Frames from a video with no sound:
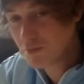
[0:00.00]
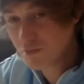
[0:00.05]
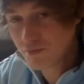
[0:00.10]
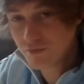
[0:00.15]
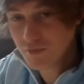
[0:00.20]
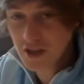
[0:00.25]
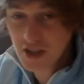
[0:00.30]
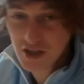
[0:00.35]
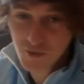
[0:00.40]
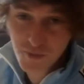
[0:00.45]

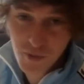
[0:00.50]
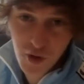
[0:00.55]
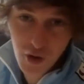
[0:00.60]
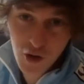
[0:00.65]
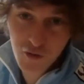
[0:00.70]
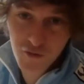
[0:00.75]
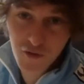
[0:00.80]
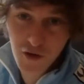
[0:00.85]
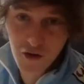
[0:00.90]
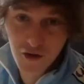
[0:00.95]
it's
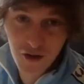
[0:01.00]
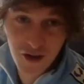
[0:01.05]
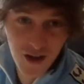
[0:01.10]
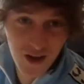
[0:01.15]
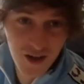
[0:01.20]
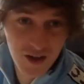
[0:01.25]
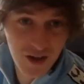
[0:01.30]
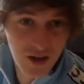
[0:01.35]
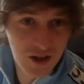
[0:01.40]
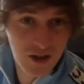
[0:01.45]
proven that
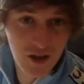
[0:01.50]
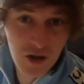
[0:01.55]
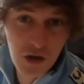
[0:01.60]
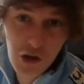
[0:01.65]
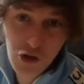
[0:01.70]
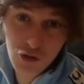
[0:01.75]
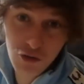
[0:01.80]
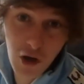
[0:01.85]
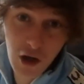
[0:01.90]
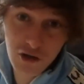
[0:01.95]

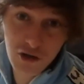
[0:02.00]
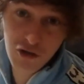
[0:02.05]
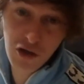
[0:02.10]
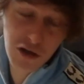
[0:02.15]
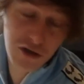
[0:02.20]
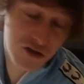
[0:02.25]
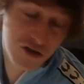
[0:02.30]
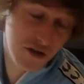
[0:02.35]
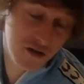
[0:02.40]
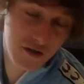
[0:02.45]

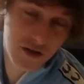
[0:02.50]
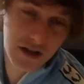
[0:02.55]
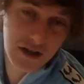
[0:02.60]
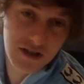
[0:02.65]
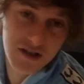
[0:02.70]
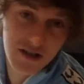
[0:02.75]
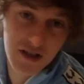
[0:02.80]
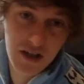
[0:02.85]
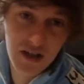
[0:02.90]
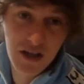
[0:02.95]
lots of
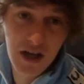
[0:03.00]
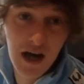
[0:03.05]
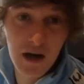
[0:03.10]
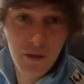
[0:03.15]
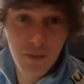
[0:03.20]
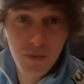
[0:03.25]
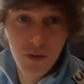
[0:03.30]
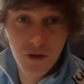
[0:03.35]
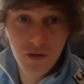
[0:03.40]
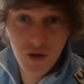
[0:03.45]
things can
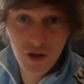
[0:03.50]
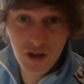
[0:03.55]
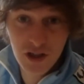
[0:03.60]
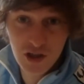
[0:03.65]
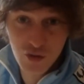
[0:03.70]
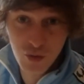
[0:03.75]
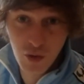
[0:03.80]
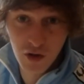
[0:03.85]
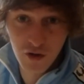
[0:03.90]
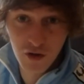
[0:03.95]
happen, and
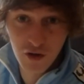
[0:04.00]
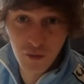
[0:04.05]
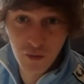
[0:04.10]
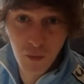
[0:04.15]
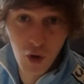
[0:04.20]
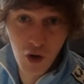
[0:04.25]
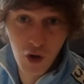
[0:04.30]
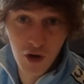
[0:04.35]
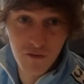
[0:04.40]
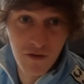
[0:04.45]
it's one of the
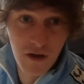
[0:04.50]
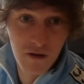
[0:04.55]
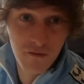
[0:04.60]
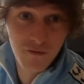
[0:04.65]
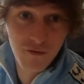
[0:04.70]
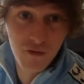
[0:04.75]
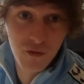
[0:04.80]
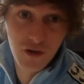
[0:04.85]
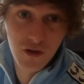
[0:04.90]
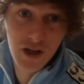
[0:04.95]
more
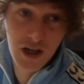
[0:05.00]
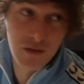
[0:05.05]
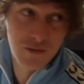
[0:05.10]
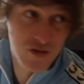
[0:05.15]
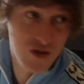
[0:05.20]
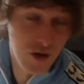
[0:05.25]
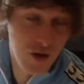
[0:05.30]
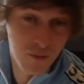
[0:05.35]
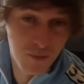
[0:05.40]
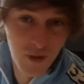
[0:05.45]
eventful
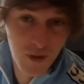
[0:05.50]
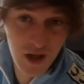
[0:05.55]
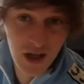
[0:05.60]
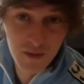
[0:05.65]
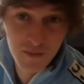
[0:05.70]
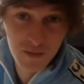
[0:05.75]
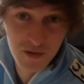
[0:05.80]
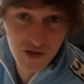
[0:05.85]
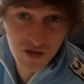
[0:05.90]
games on paper.